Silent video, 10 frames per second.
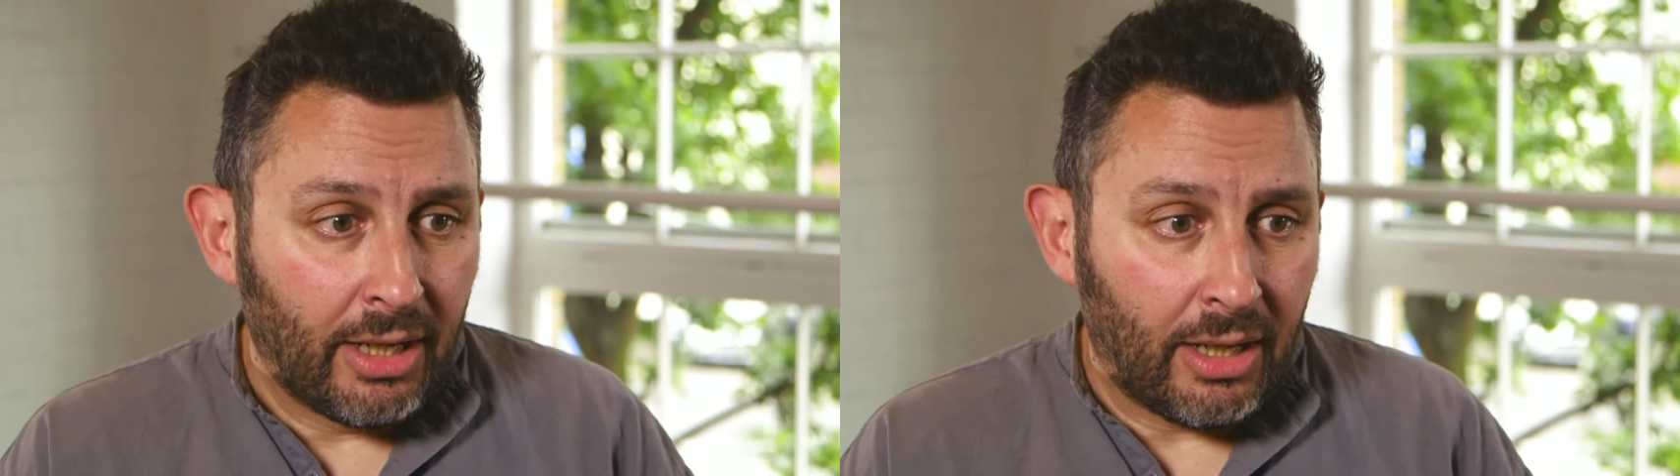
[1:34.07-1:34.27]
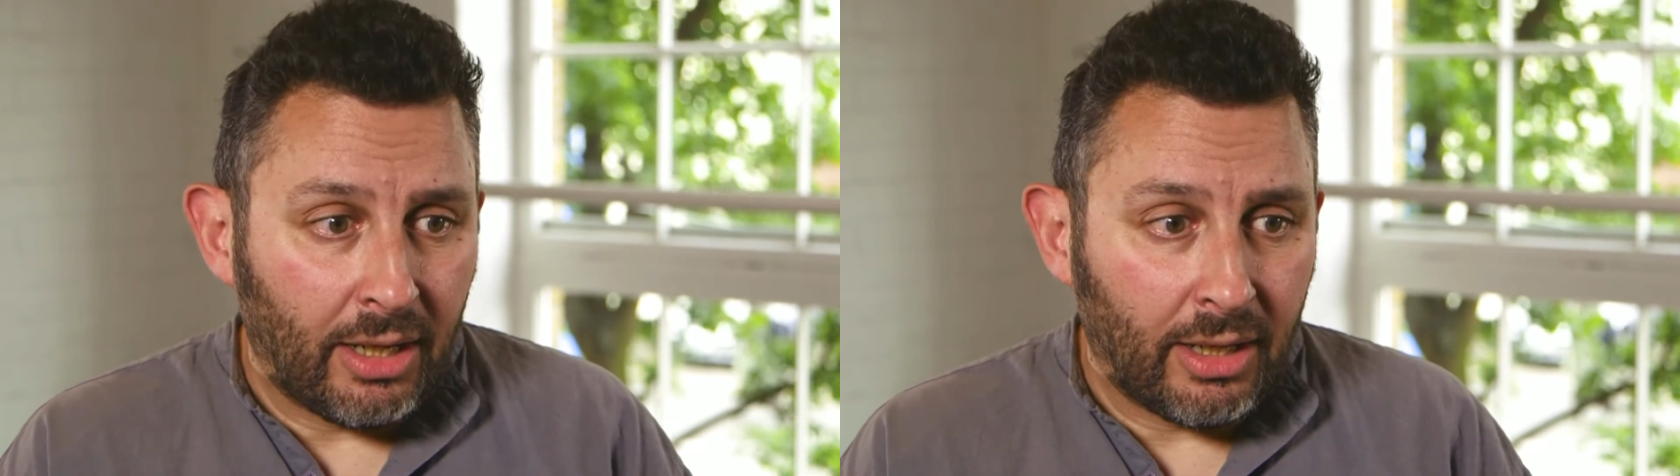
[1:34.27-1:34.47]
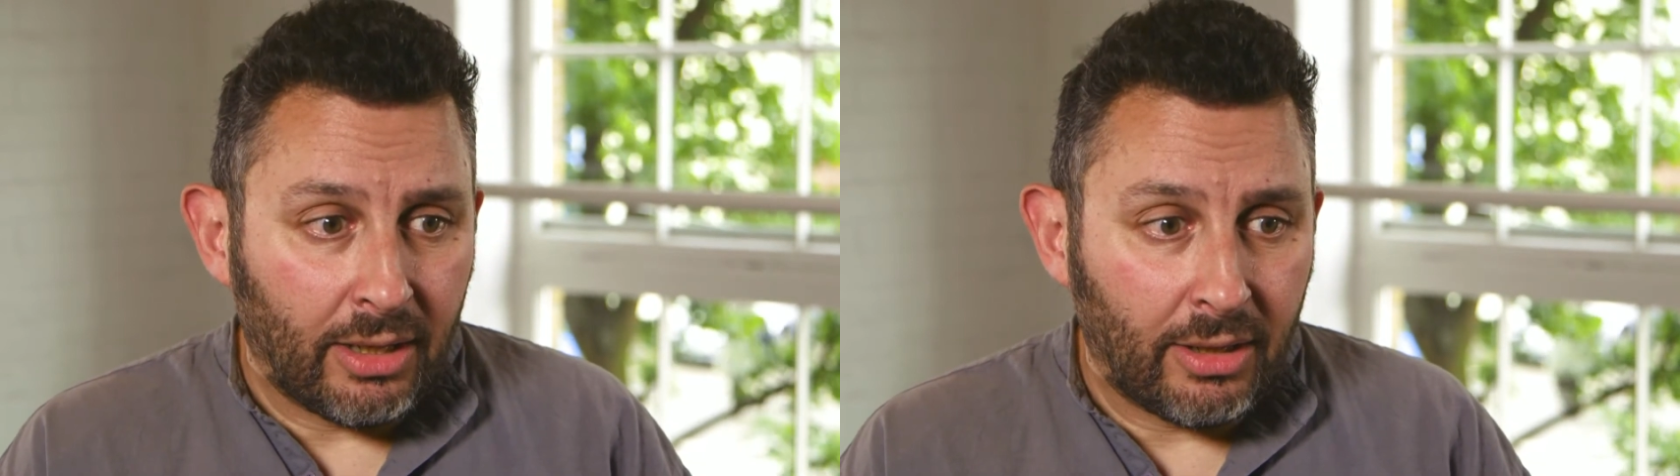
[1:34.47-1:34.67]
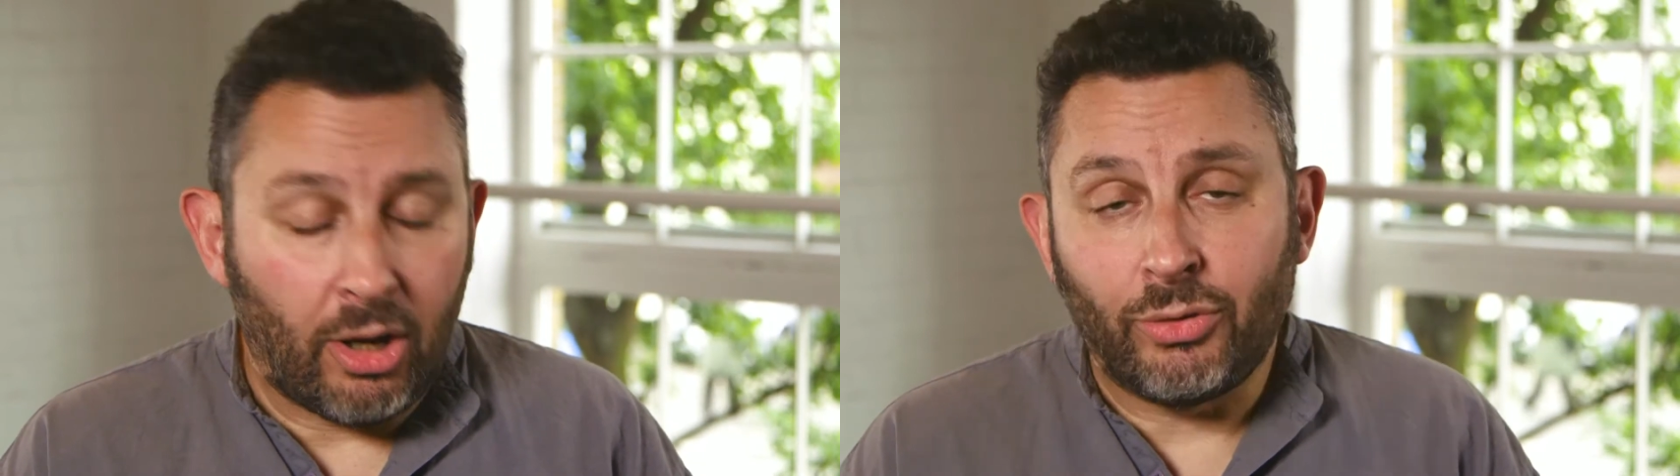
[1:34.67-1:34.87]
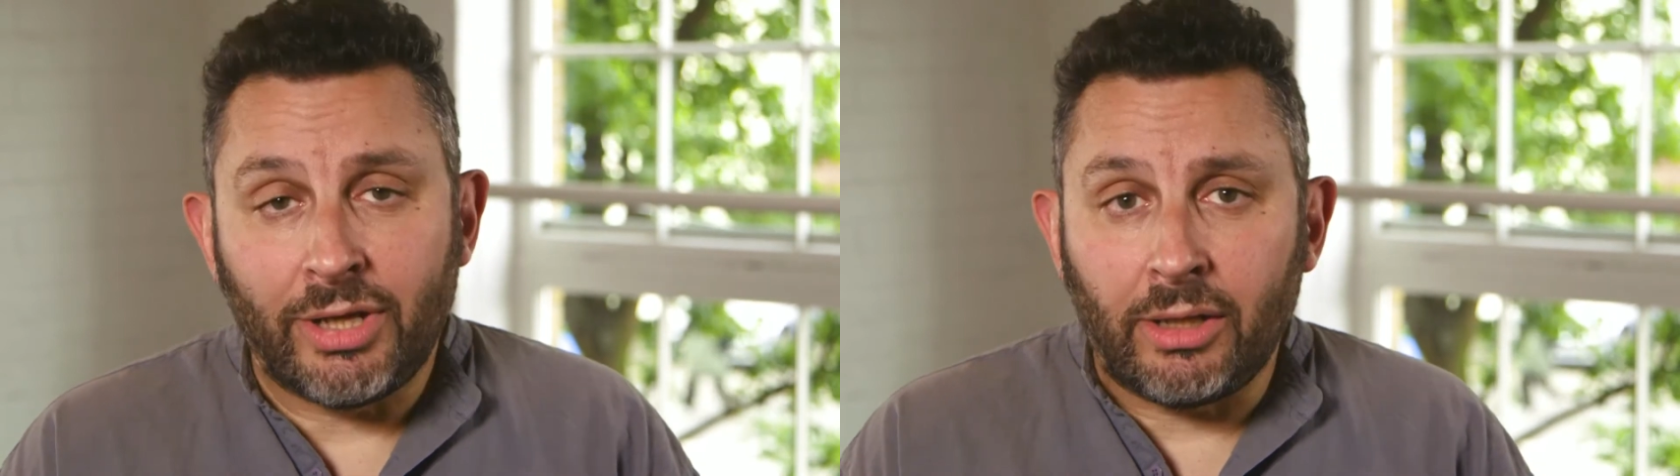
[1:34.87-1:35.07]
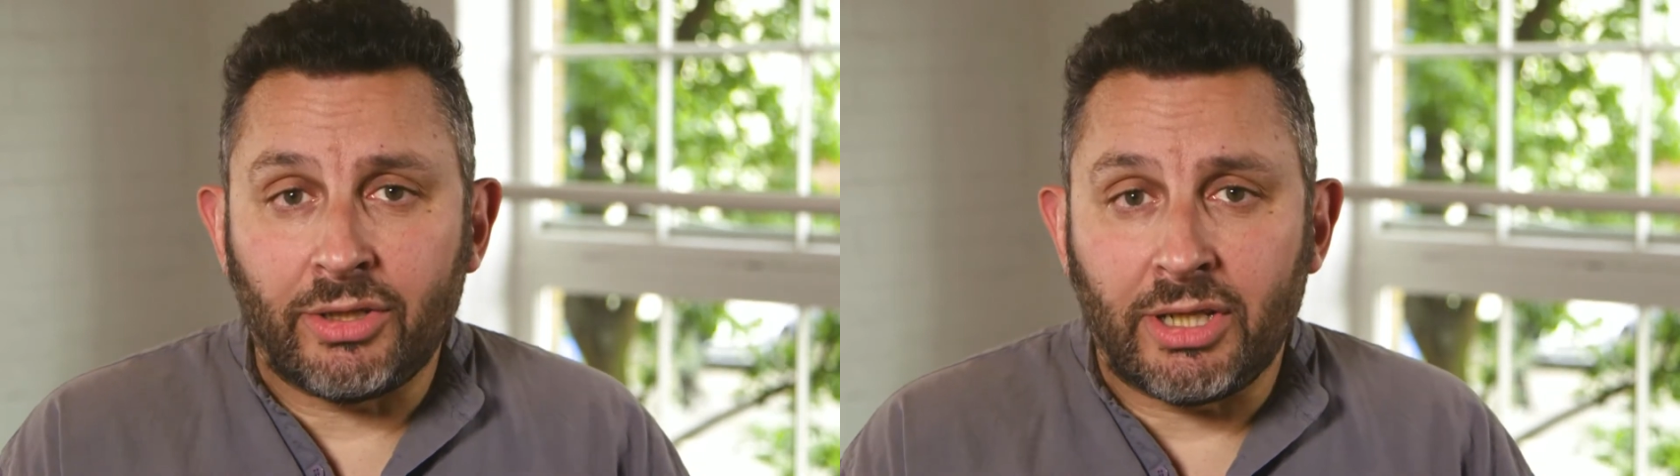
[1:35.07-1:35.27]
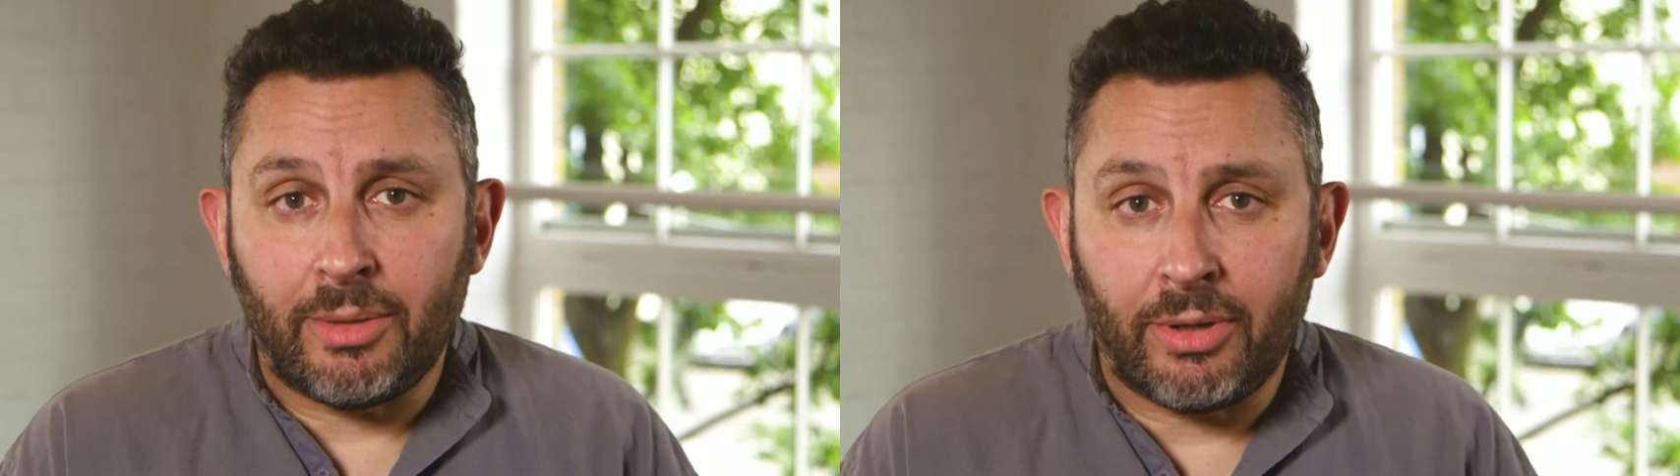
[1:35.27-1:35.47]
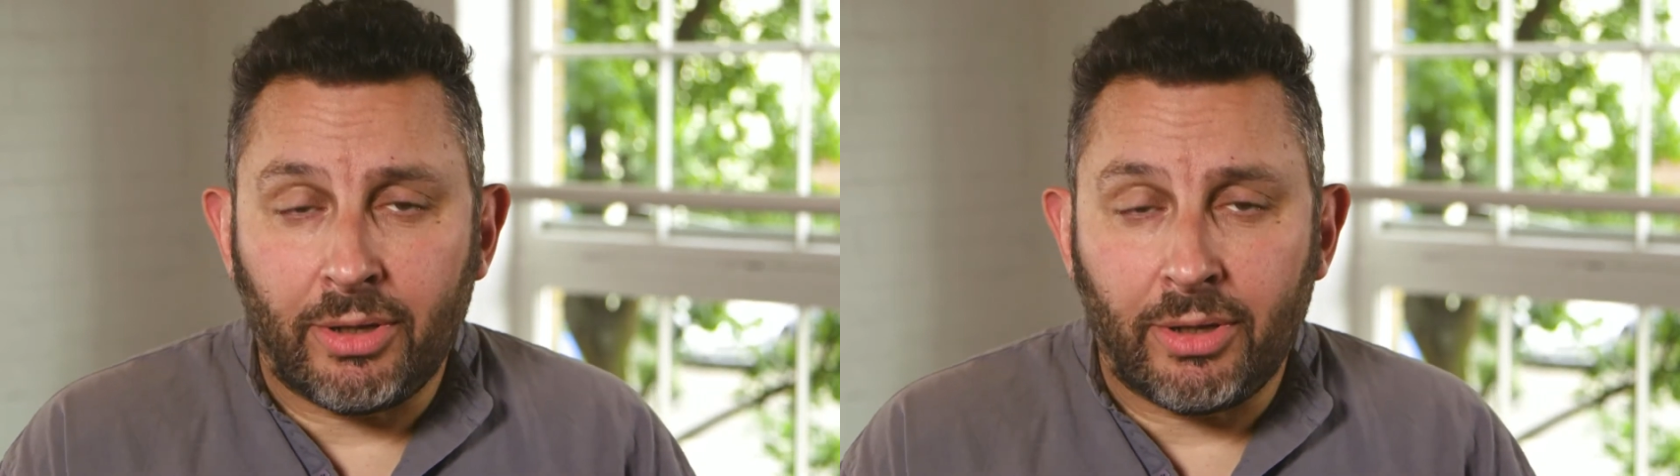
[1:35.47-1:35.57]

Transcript: uh, hotel slipper